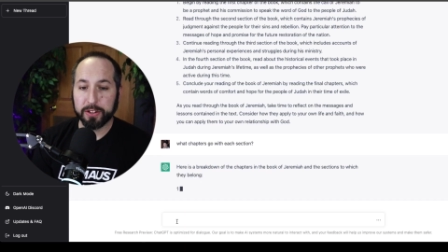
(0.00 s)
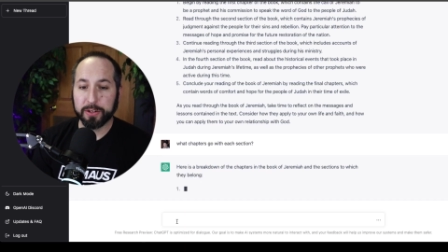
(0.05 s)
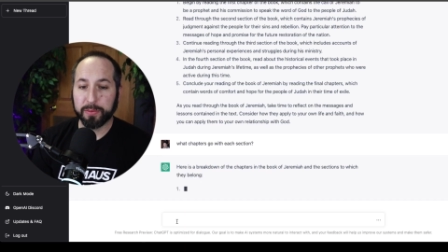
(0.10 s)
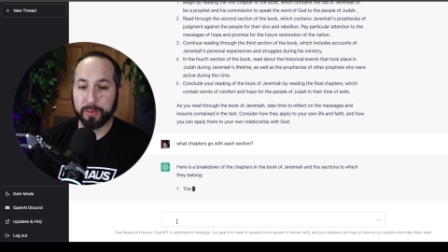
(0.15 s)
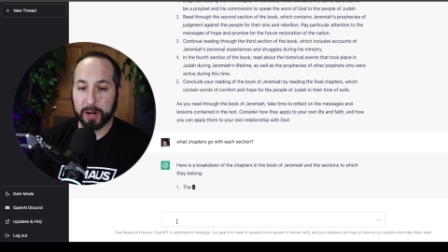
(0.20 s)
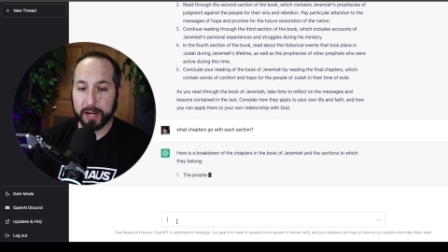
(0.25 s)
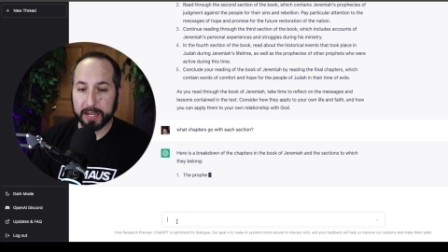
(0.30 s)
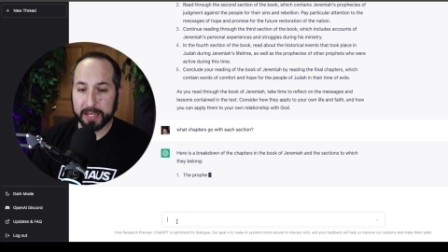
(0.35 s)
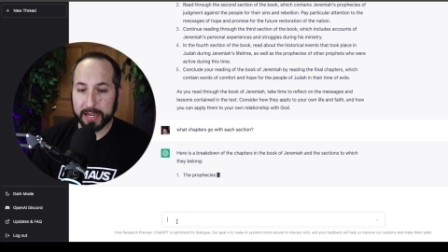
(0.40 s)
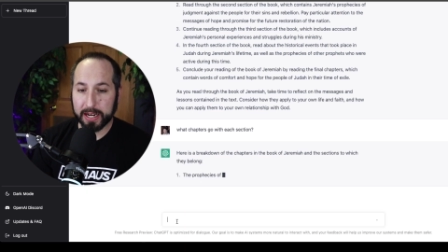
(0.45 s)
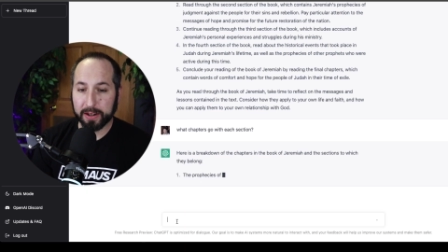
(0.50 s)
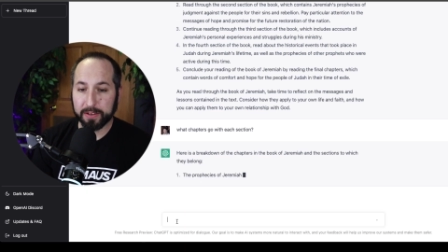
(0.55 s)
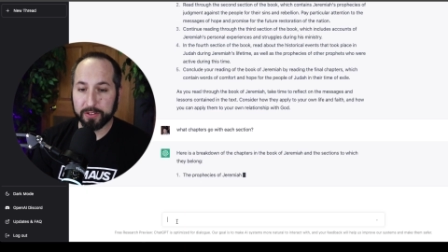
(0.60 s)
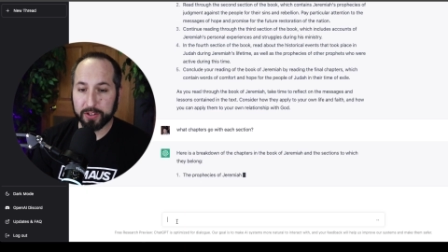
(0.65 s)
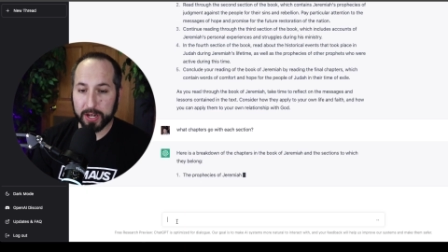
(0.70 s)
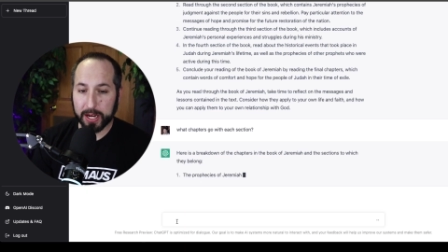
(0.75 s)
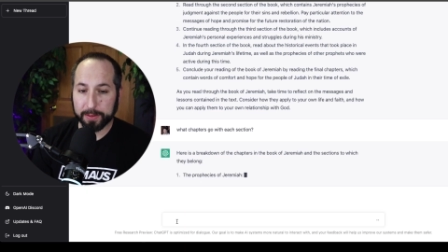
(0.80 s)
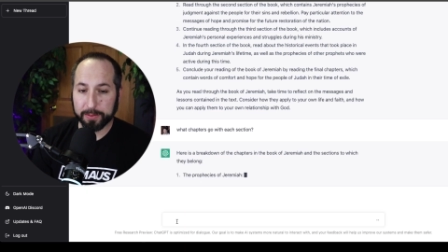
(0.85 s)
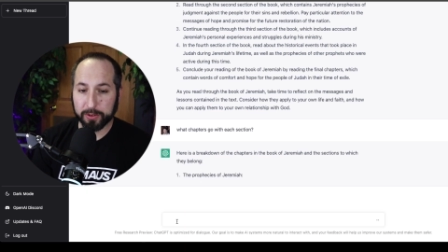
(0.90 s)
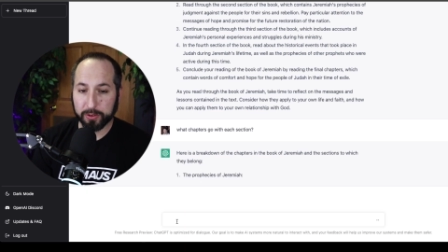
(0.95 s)
a breakdown of
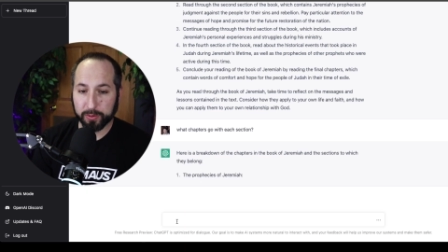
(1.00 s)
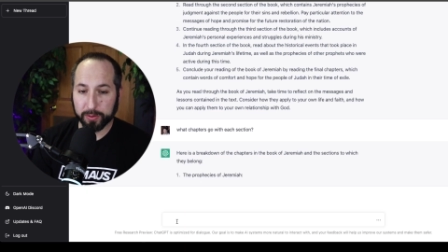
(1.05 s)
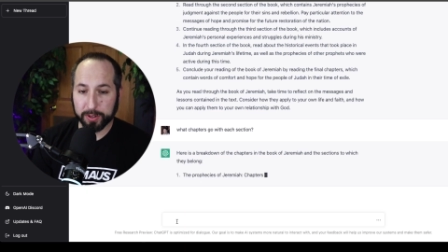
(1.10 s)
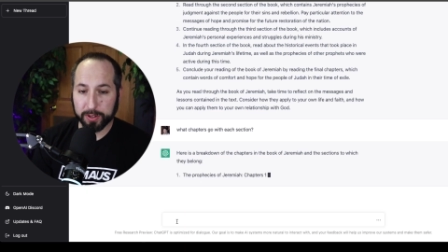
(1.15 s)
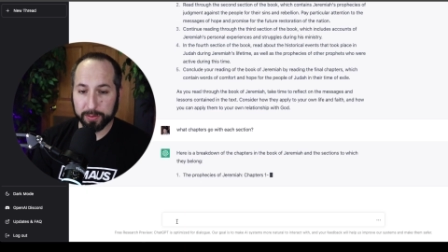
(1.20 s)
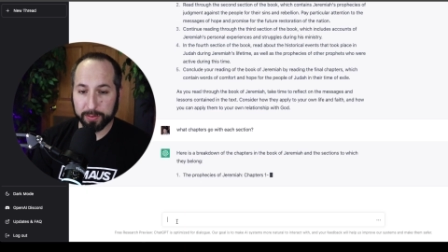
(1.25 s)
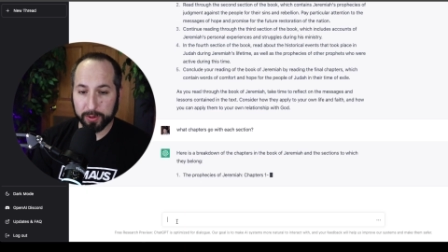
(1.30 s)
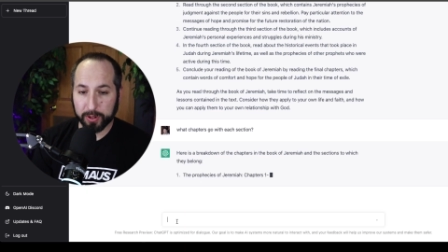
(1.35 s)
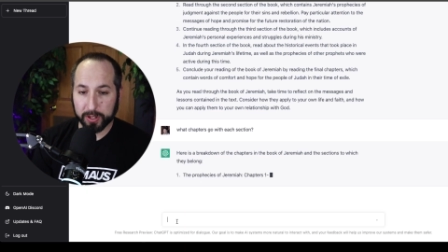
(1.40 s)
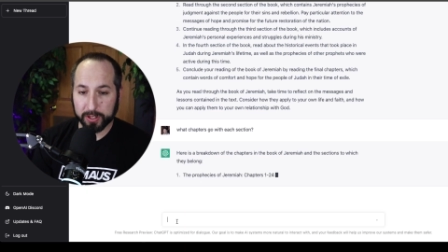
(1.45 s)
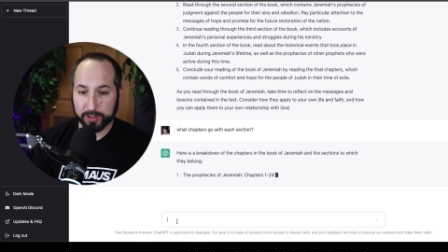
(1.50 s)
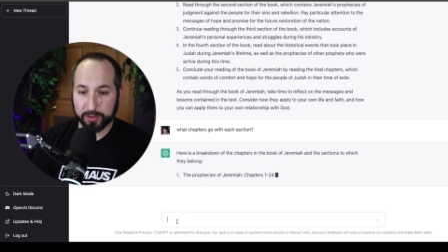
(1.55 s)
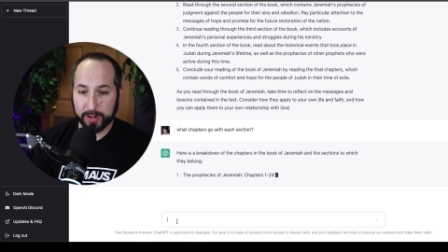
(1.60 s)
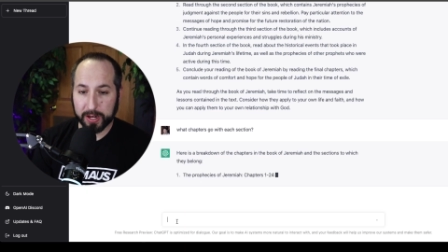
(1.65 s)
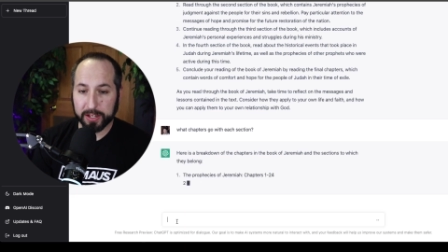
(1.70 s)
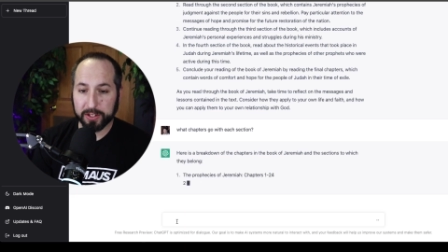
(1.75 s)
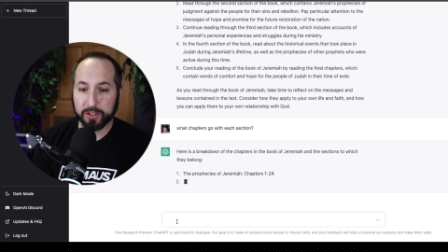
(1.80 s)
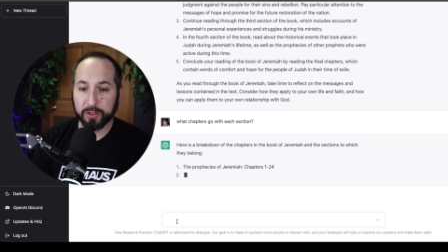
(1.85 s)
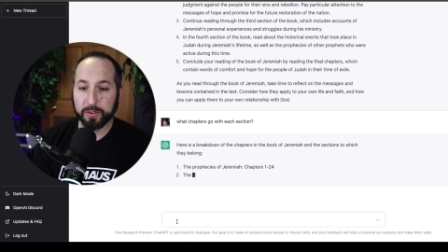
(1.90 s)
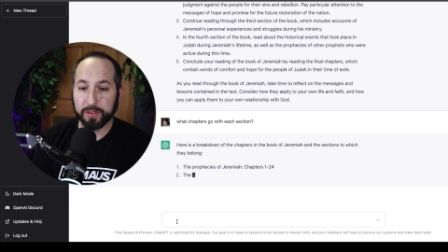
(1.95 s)
chapters with the books,
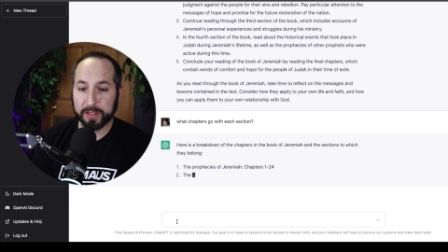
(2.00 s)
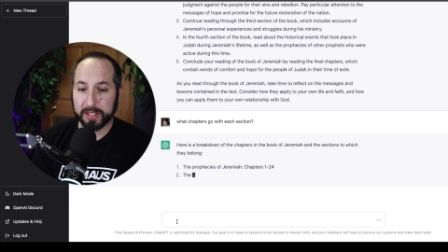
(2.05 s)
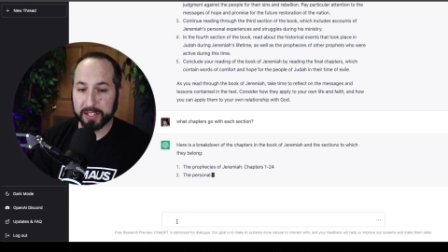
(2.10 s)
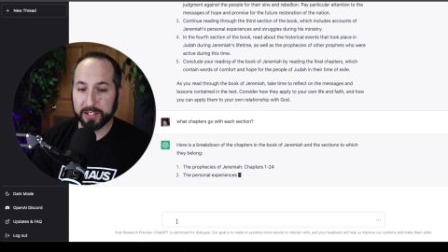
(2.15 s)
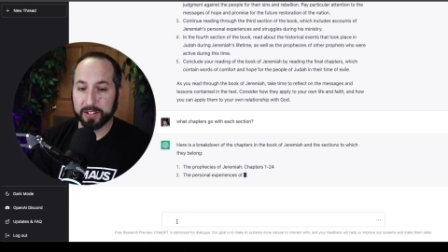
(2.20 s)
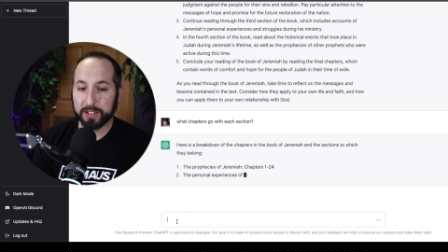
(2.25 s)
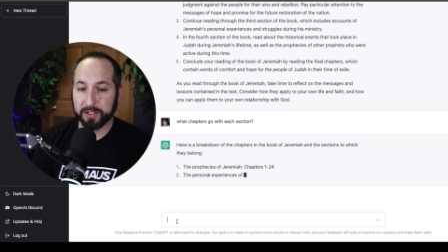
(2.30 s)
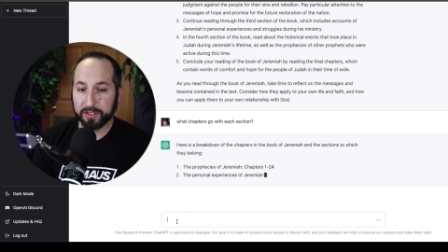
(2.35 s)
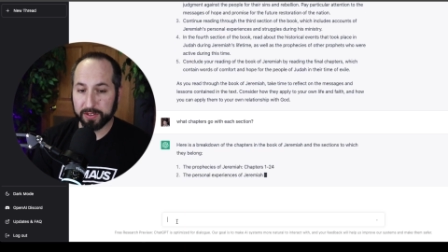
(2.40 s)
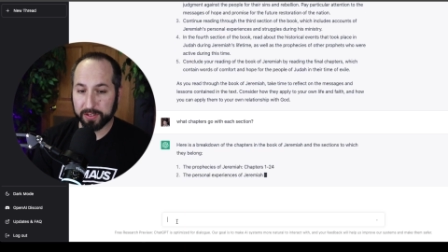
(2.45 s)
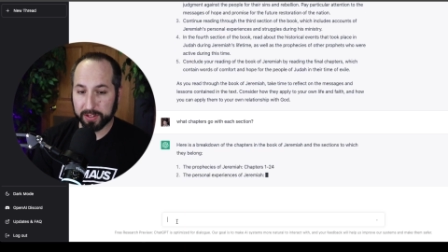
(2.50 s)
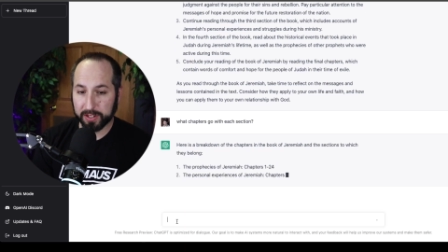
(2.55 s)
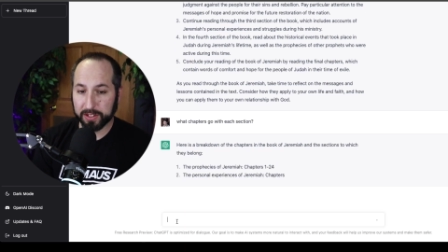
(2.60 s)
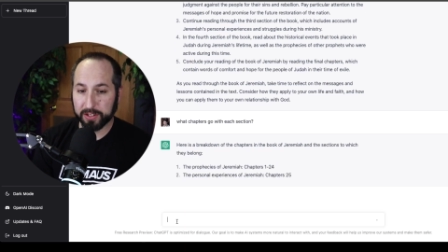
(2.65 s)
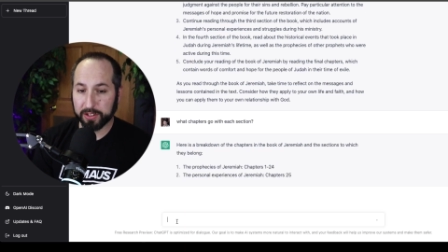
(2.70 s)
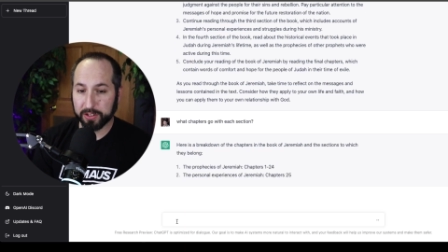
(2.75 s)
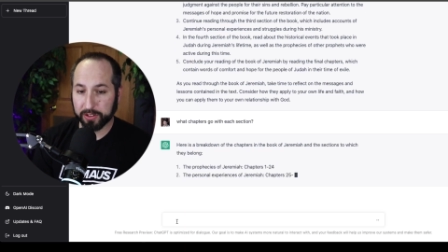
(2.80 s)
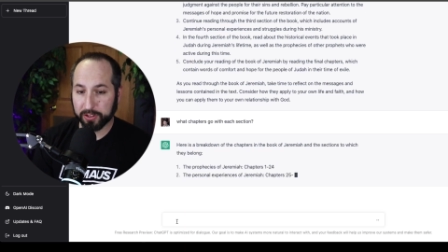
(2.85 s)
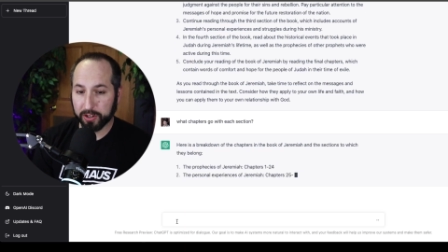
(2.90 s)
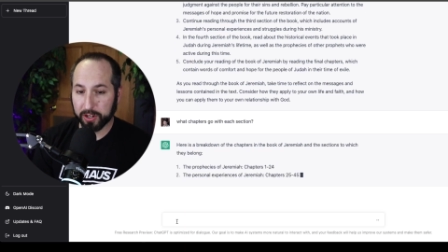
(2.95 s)
right? So this is, this
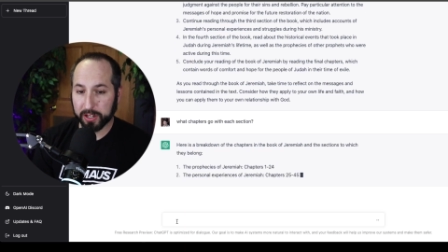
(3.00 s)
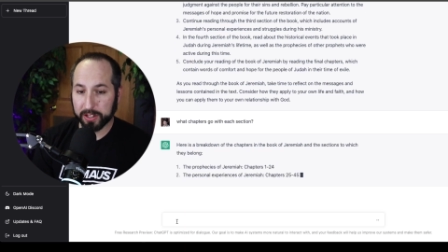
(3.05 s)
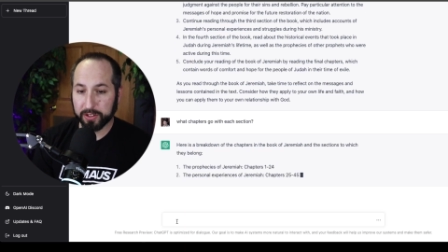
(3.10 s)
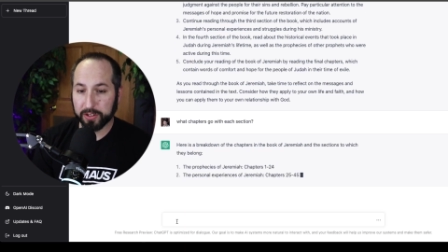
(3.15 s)
is good.